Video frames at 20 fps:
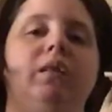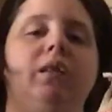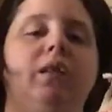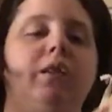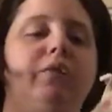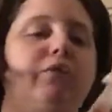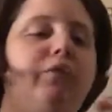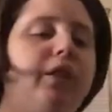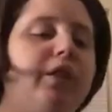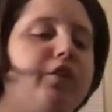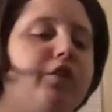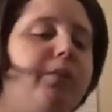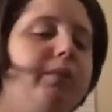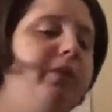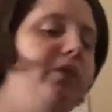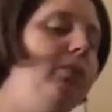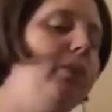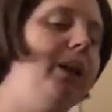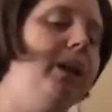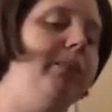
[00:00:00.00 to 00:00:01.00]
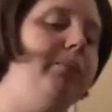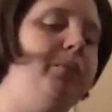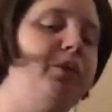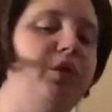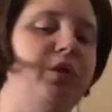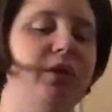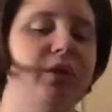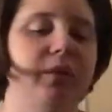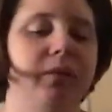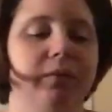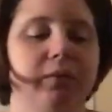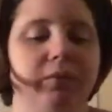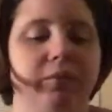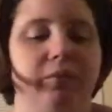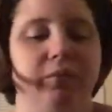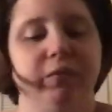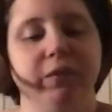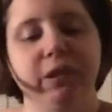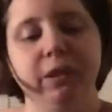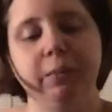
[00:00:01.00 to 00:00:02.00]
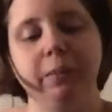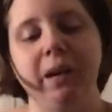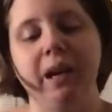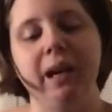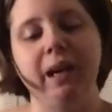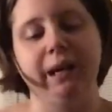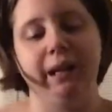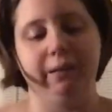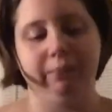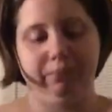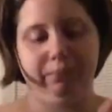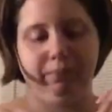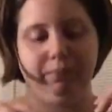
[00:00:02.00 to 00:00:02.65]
Our flushable wipes for the potty.